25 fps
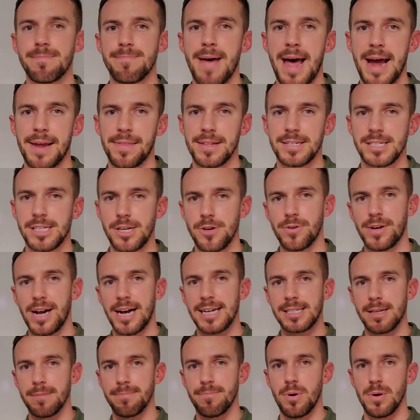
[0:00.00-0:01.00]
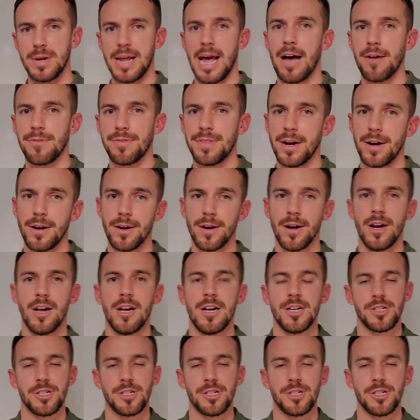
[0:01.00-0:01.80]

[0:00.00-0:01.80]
magnets that you guys can put out there.